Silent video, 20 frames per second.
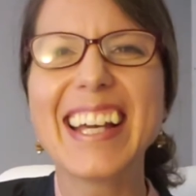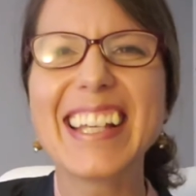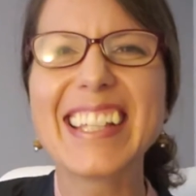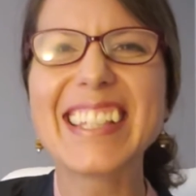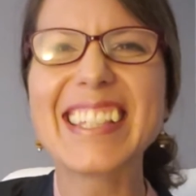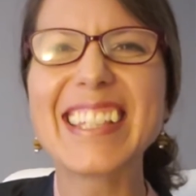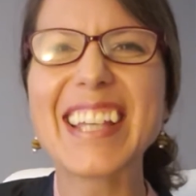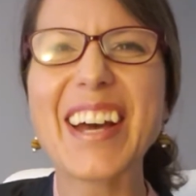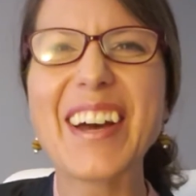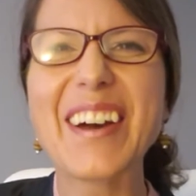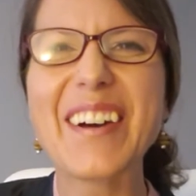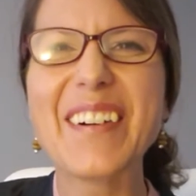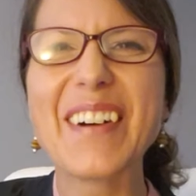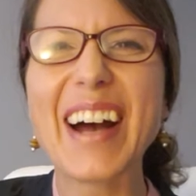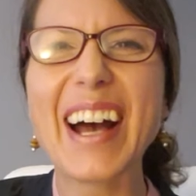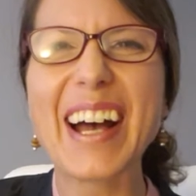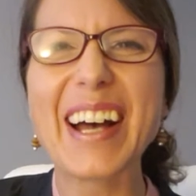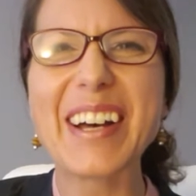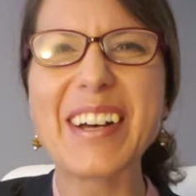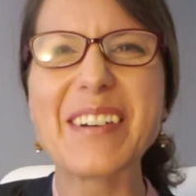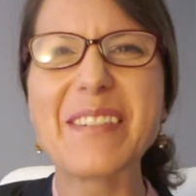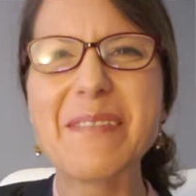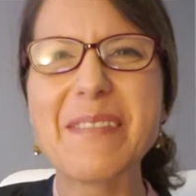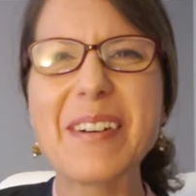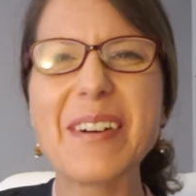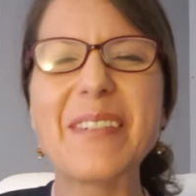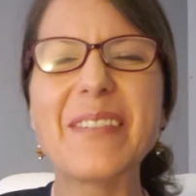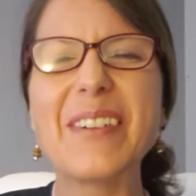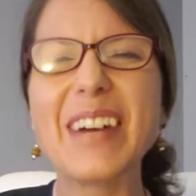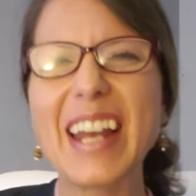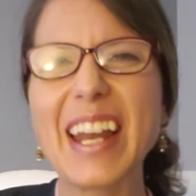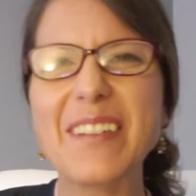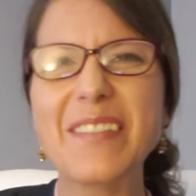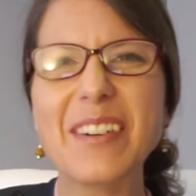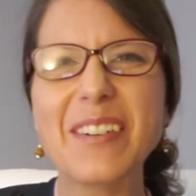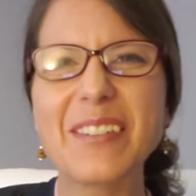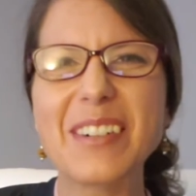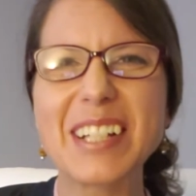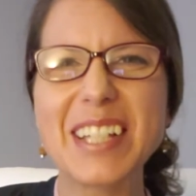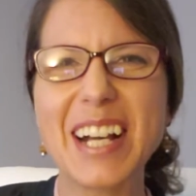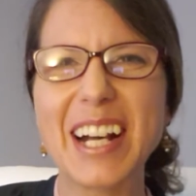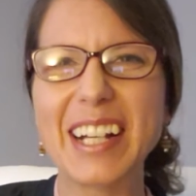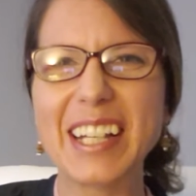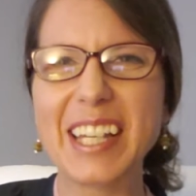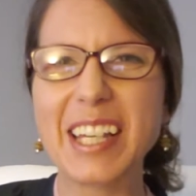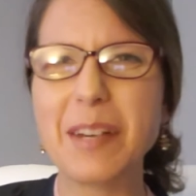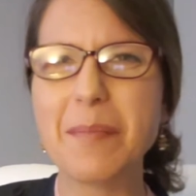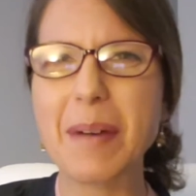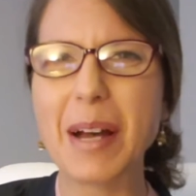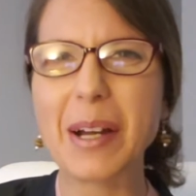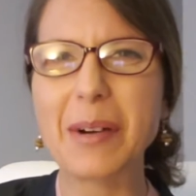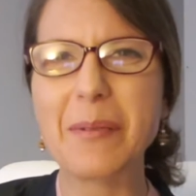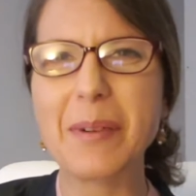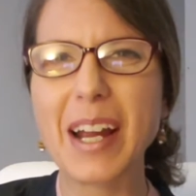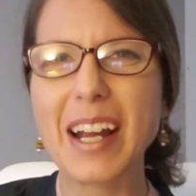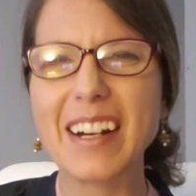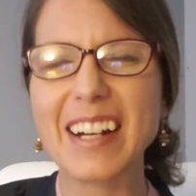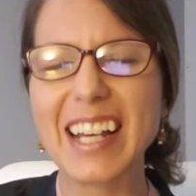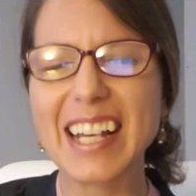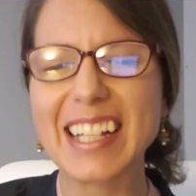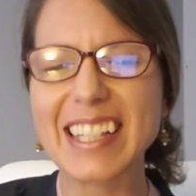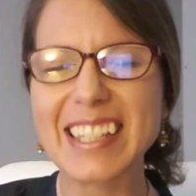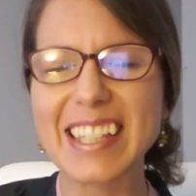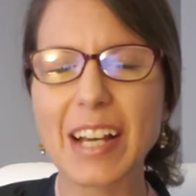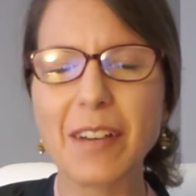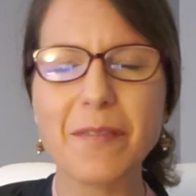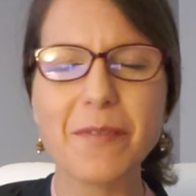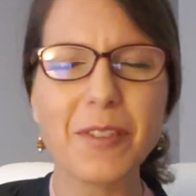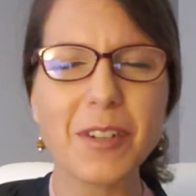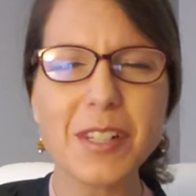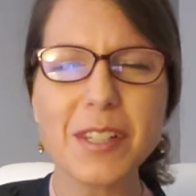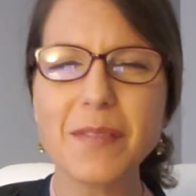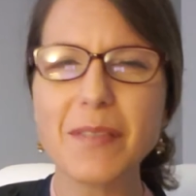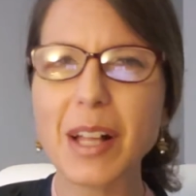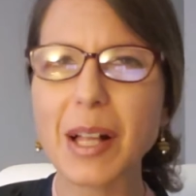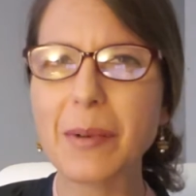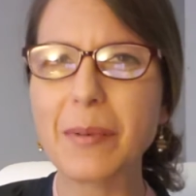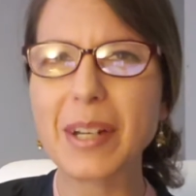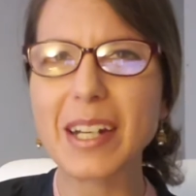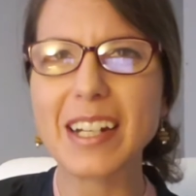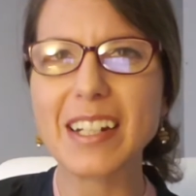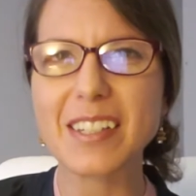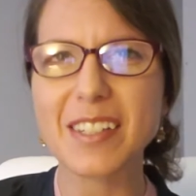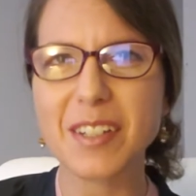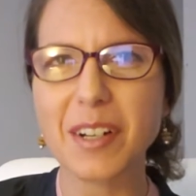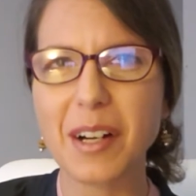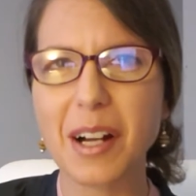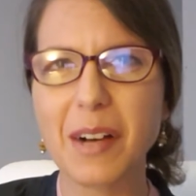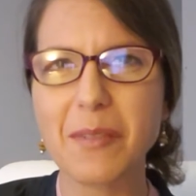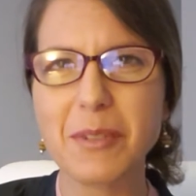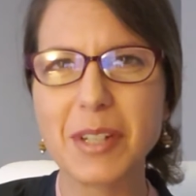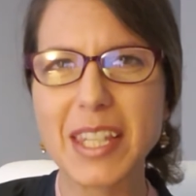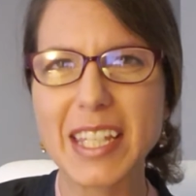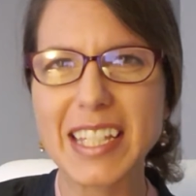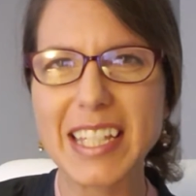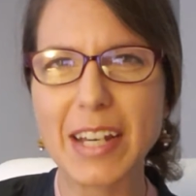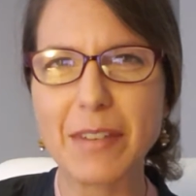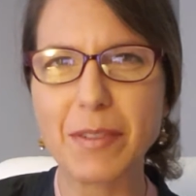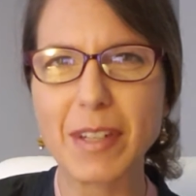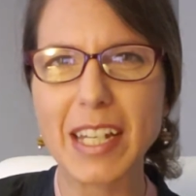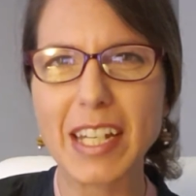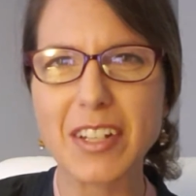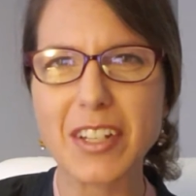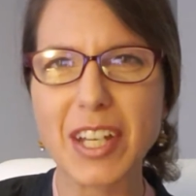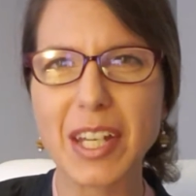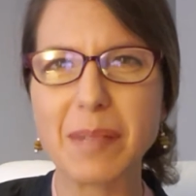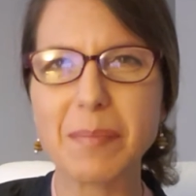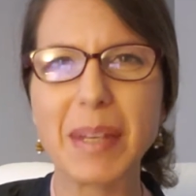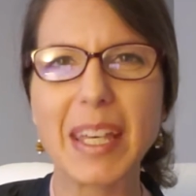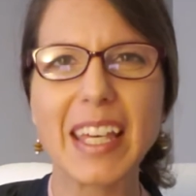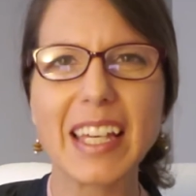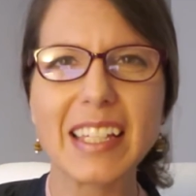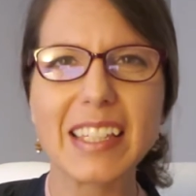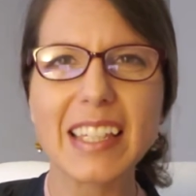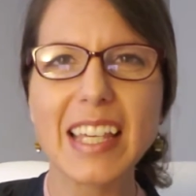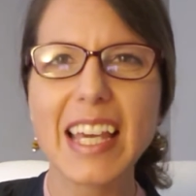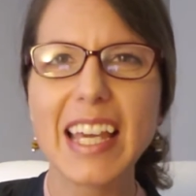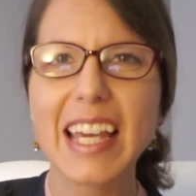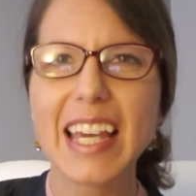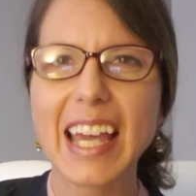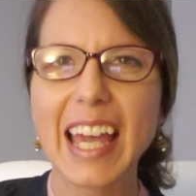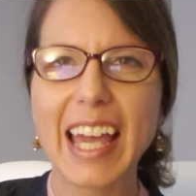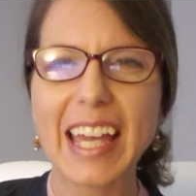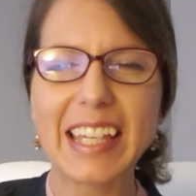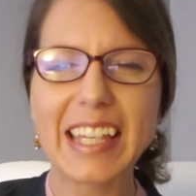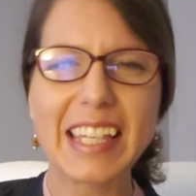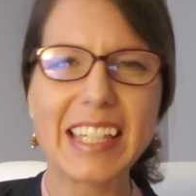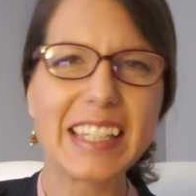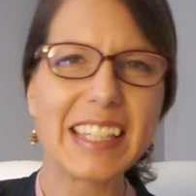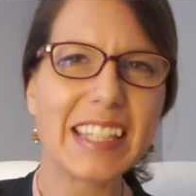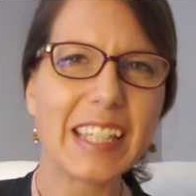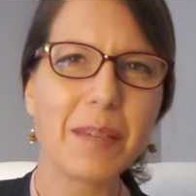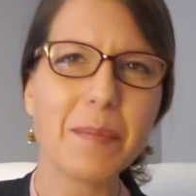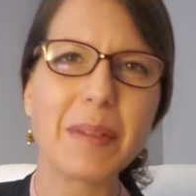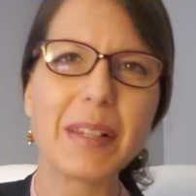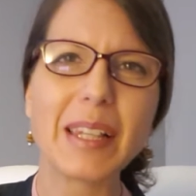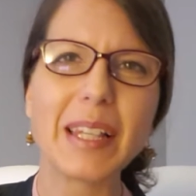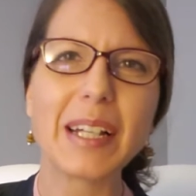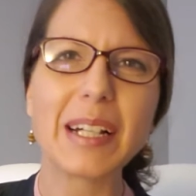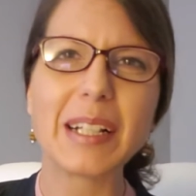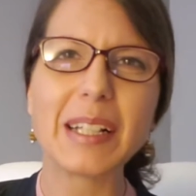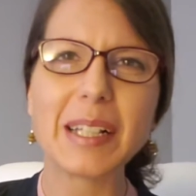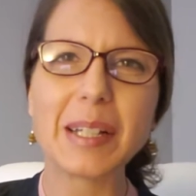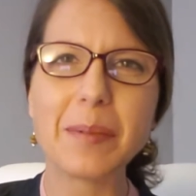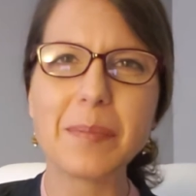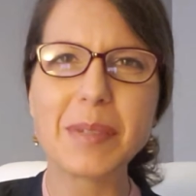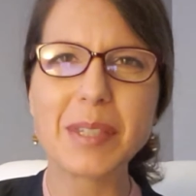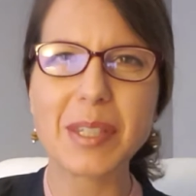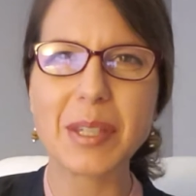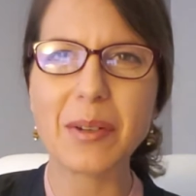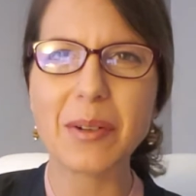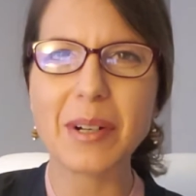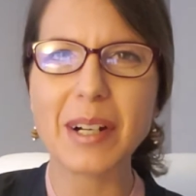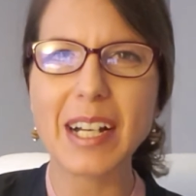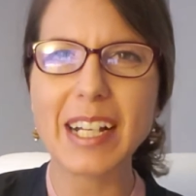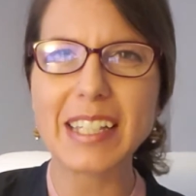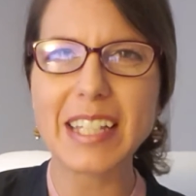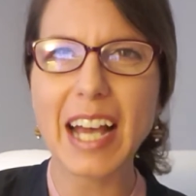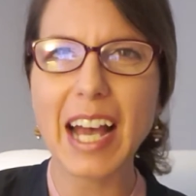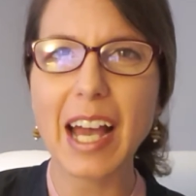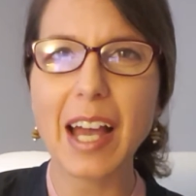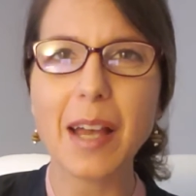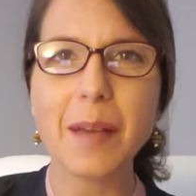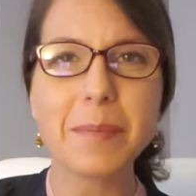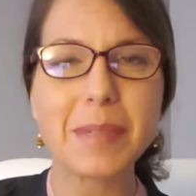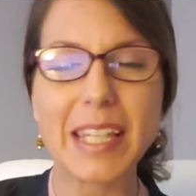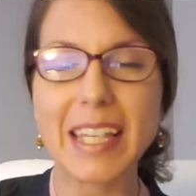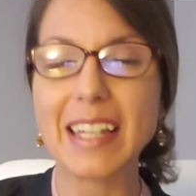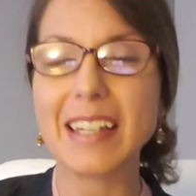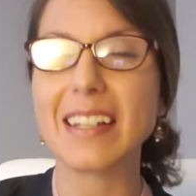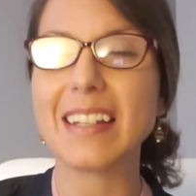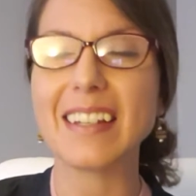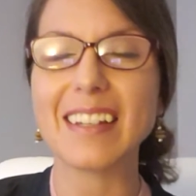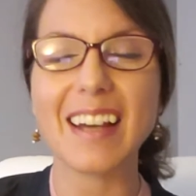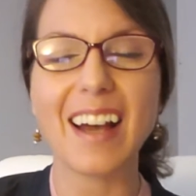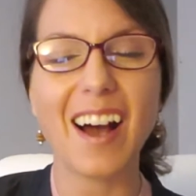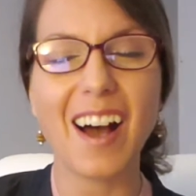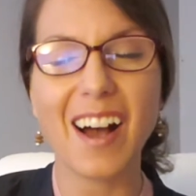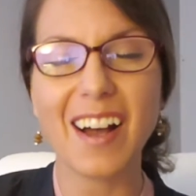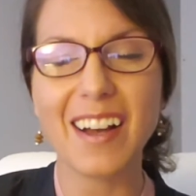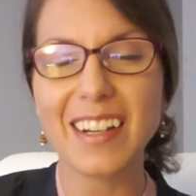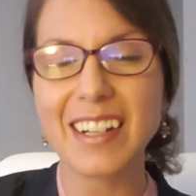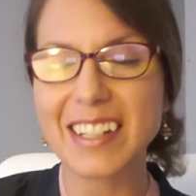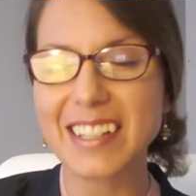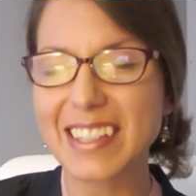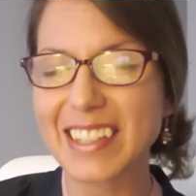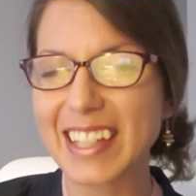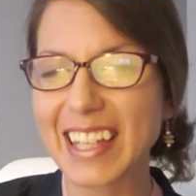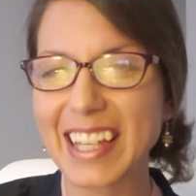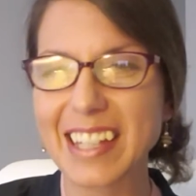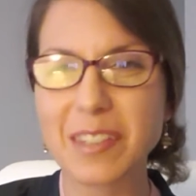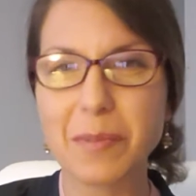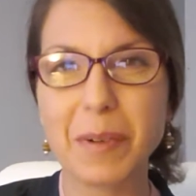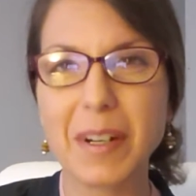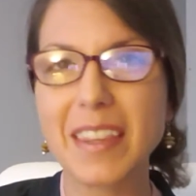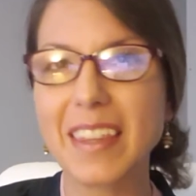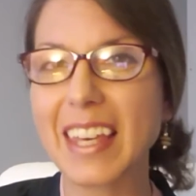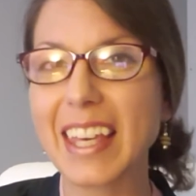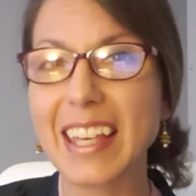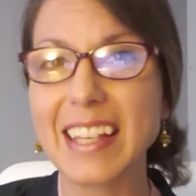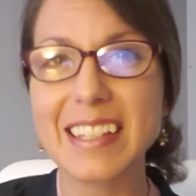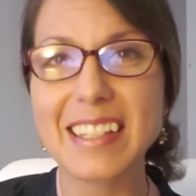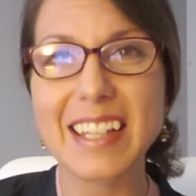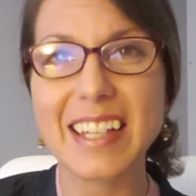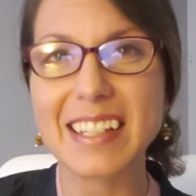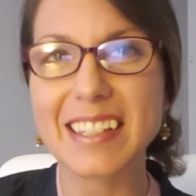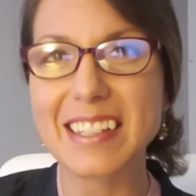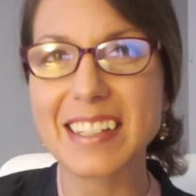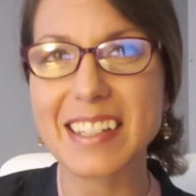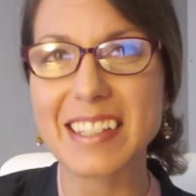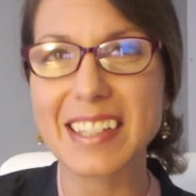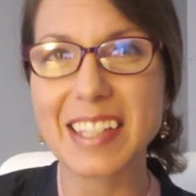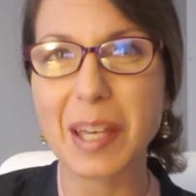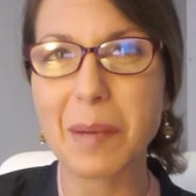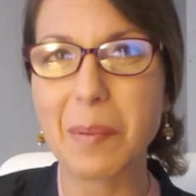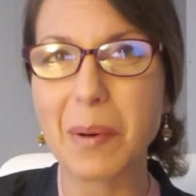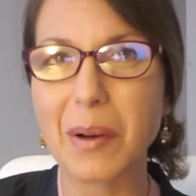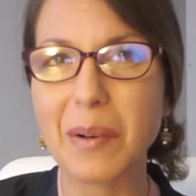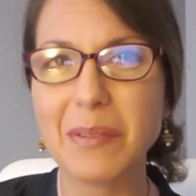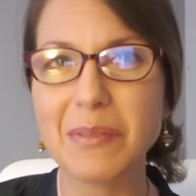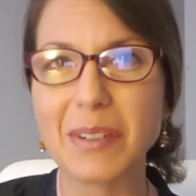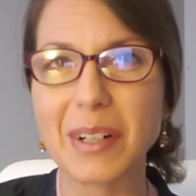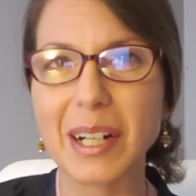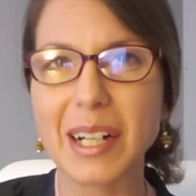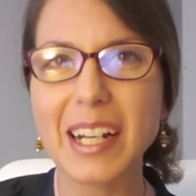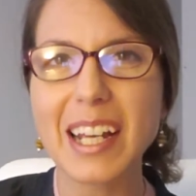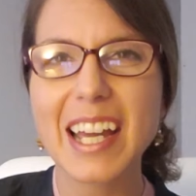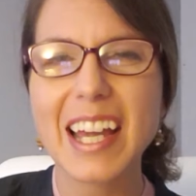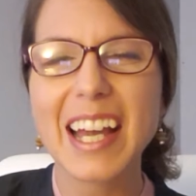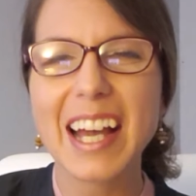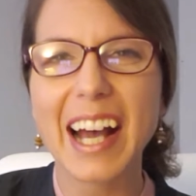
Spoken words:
So whenever we're talking about awareness, first of all, I wanted to start off with a definition because it can seem a little obscure at times. And honestly, it's one of the easiest to skip over.